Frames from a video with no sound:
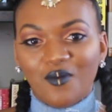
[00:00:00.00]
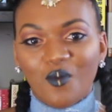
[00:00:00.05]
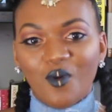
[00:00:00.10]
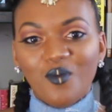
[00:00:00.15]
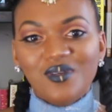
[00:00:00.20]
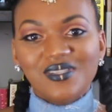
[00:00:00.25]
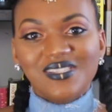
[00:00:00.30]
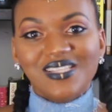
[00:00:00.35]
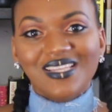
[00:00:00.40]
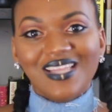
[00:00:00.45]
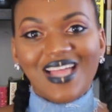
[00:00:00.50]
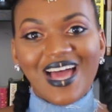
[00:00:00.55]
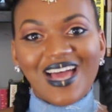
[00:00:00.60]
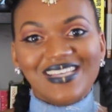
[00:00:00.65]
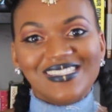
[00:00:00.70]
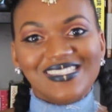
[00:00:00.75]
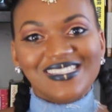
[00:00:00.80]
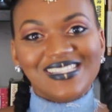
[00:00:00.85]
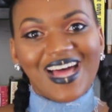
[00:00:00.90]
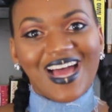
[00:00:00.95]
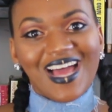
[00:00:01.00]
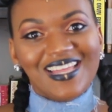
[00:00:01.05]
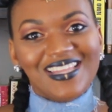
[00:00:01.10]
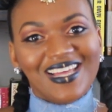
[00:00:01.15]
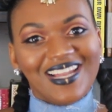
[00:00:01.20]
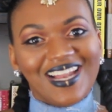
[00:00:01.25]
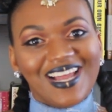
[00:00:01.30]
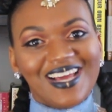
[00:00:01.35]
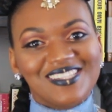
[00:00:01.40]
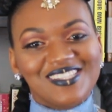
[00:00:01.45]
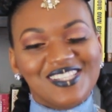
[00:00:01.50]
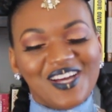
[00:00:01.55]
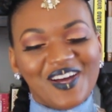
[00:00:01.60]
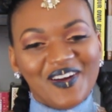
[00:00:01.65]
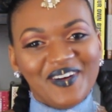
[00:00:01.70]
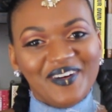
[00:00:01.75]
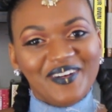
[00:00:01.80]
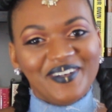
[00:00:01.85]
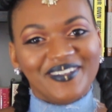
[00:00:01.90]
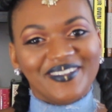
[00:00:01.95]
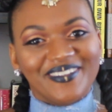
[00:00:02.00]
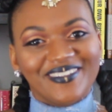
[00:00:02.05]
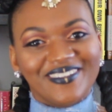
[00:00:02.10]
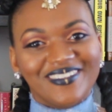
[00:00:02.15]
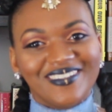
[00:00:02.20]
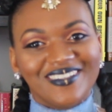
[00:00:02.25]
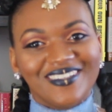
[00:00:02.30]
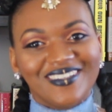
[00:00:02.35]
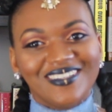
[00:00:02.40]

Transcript: What was the last lie that I told?